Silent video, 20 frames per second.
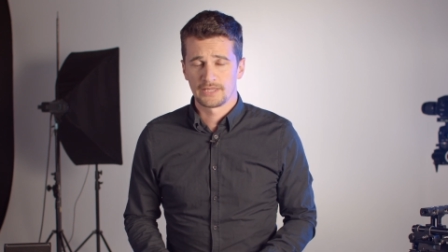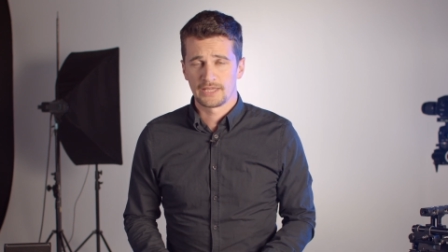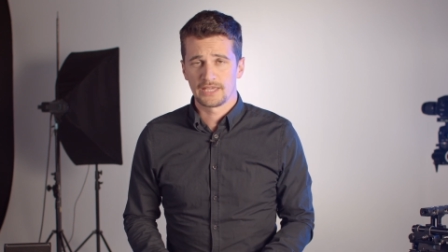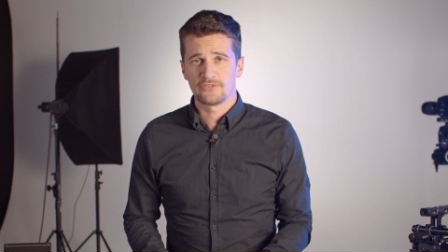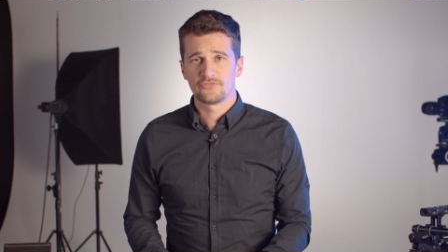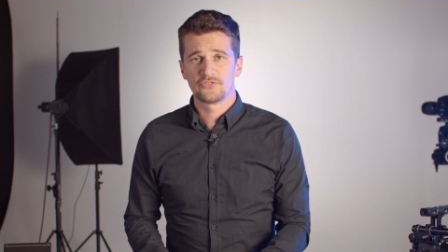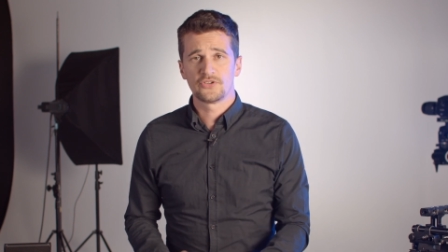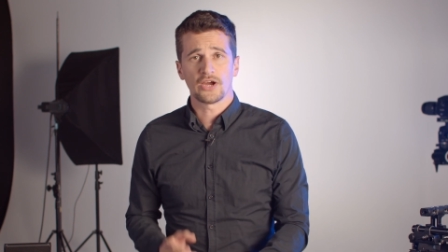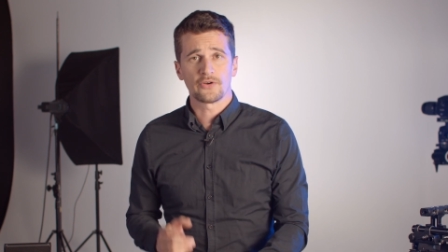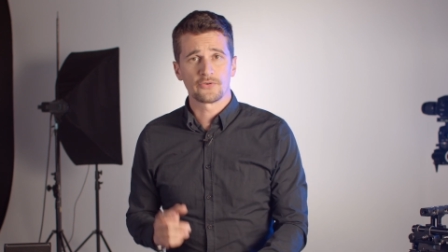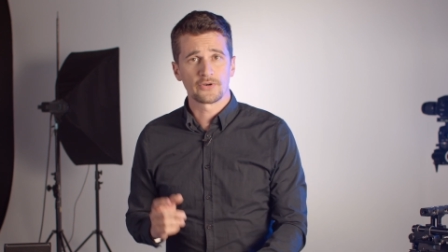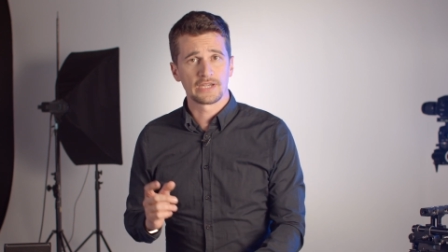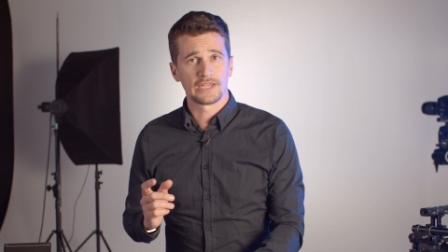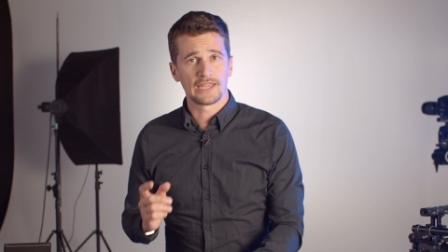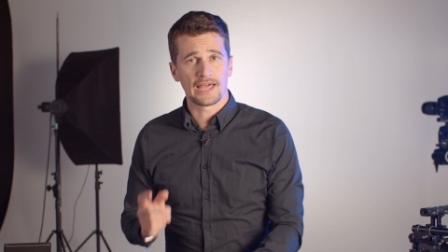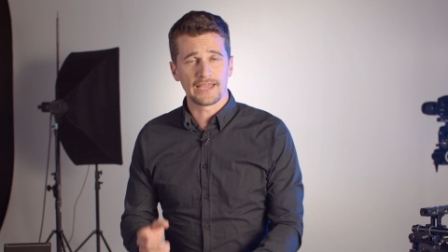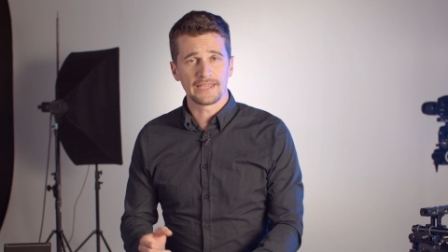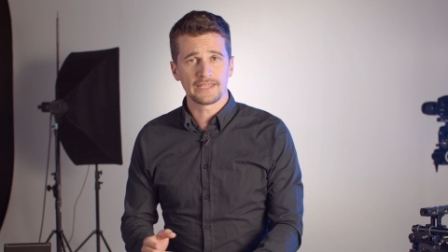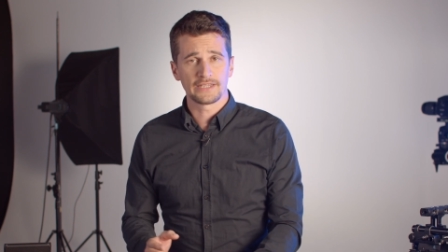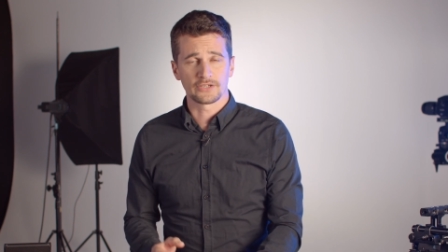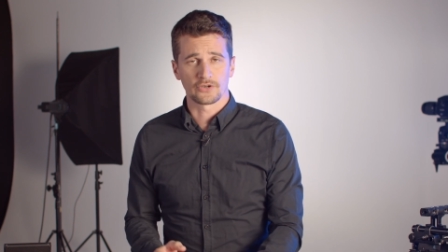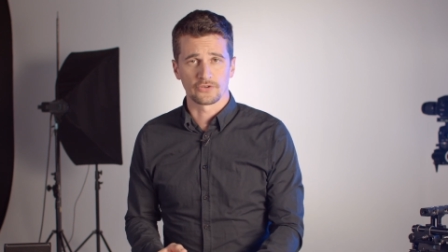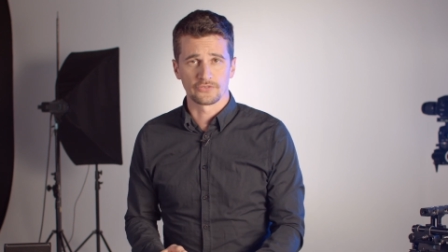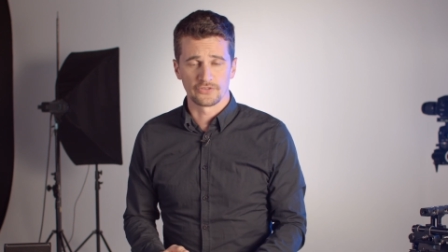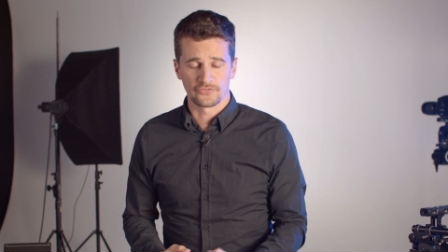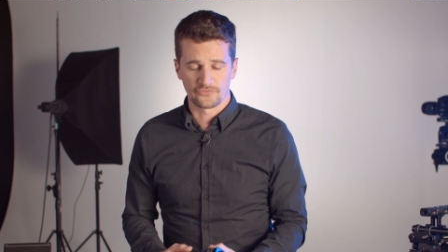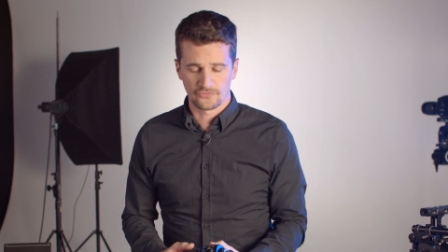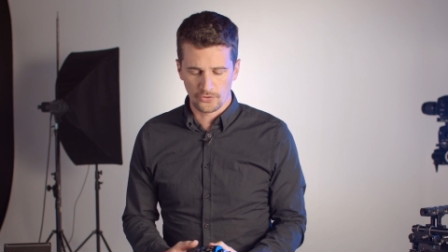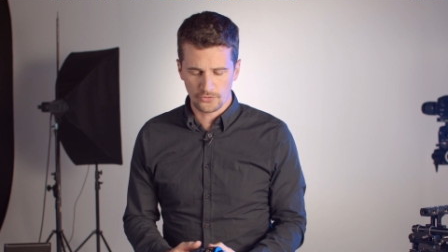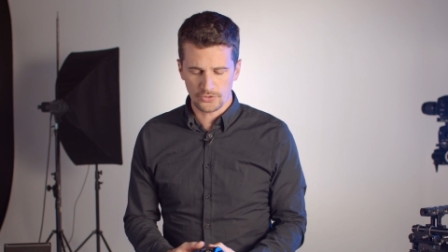If you are relying on
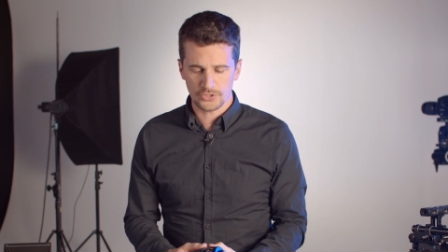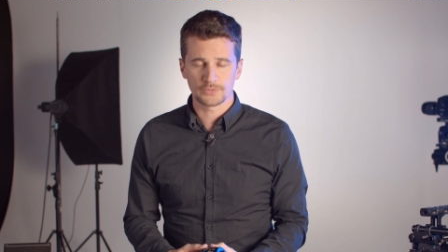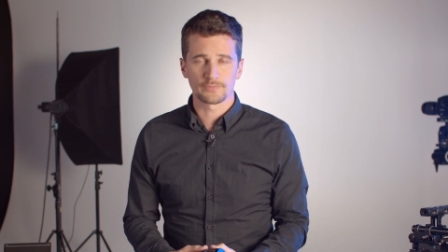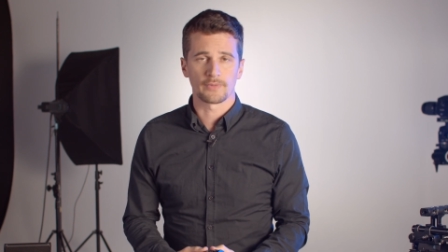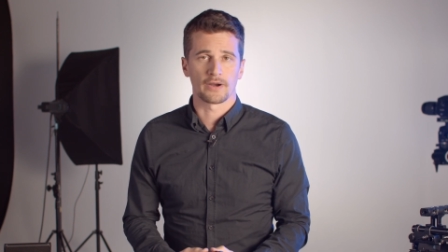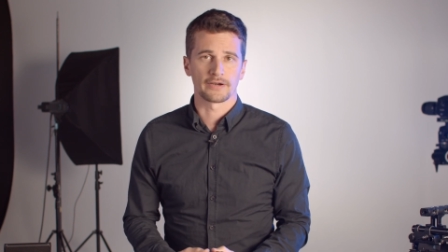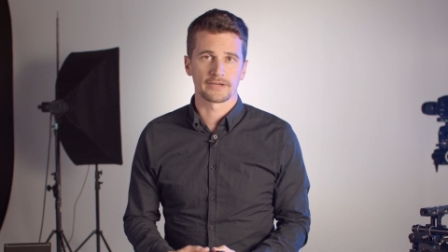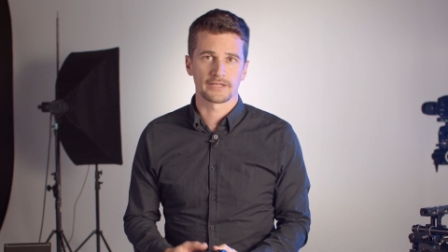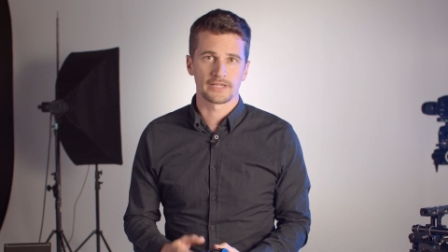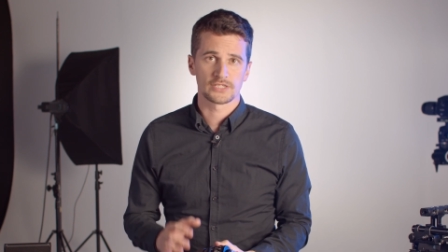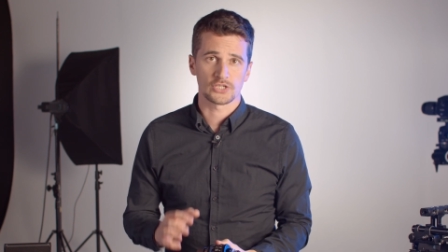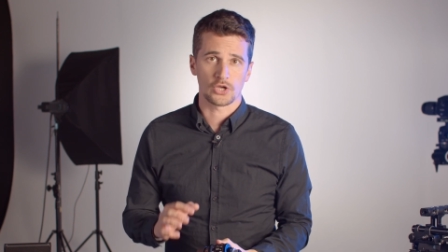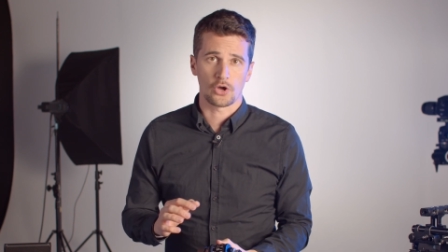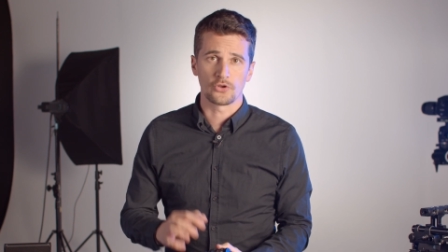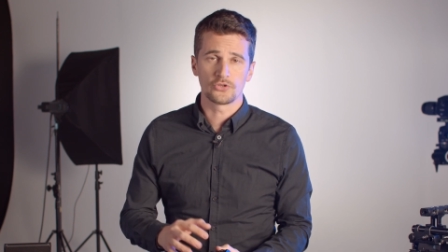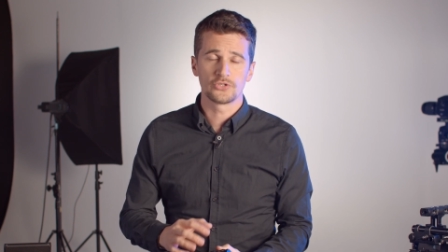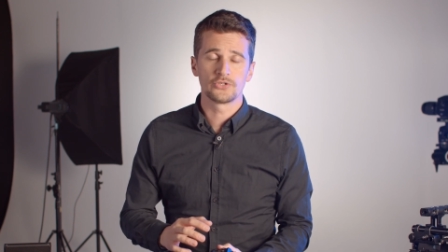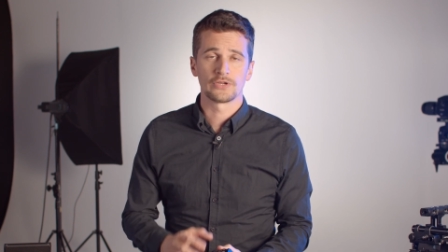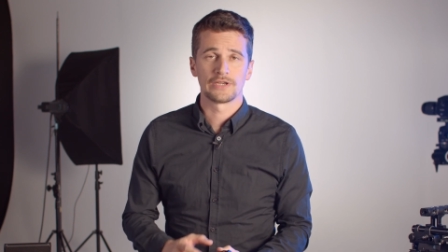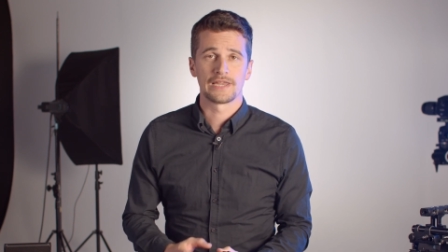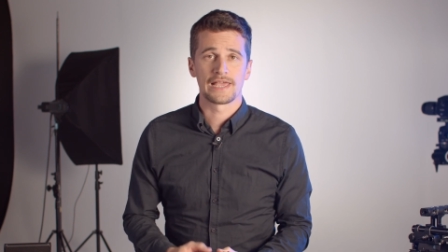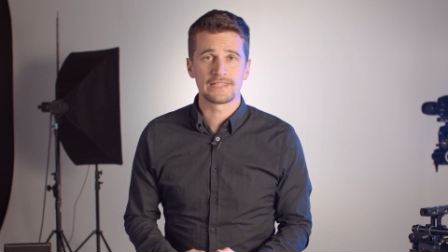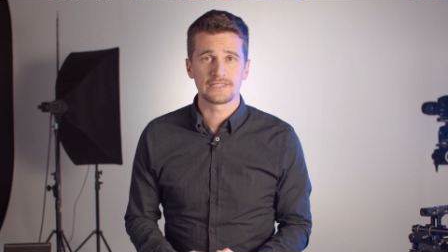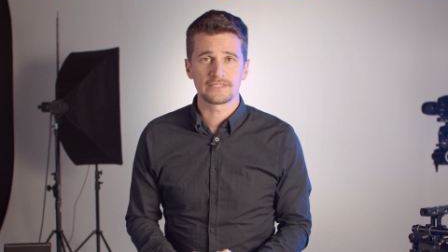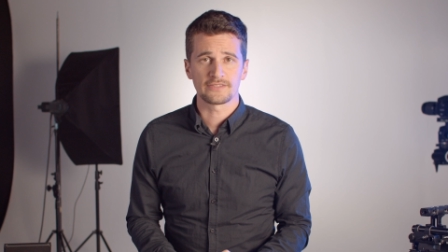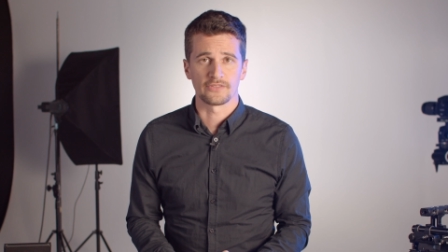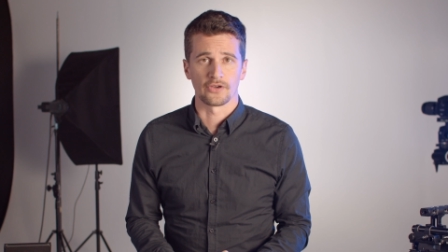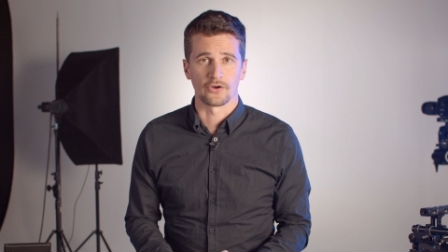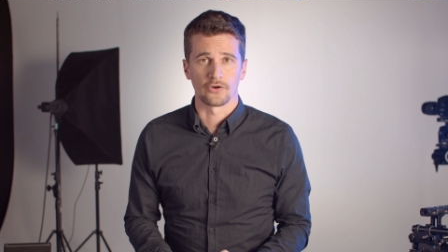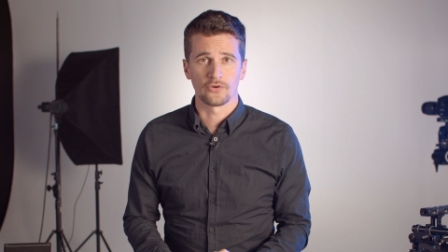the focus markings on your
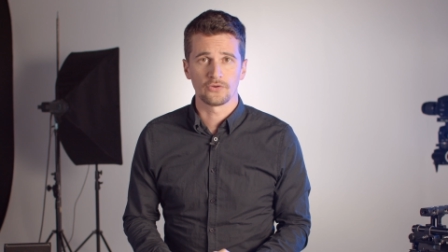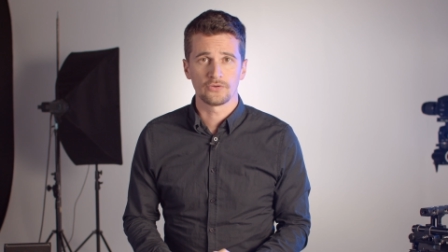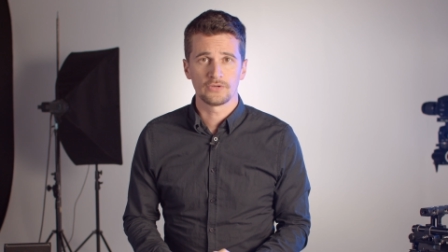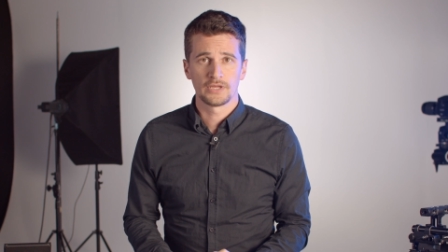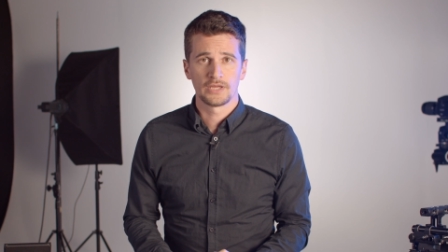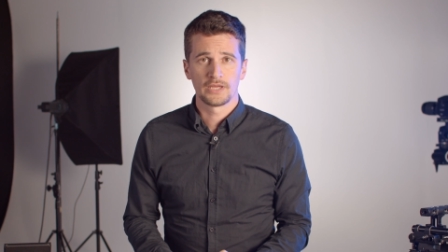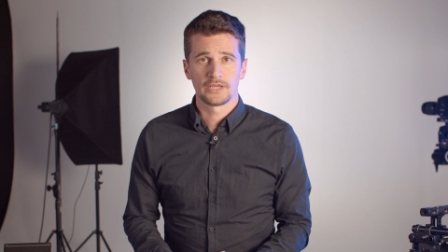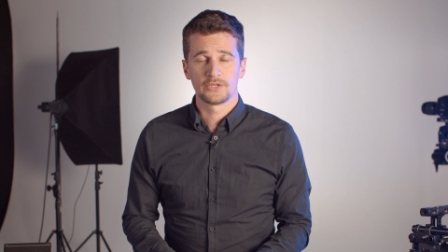lens though,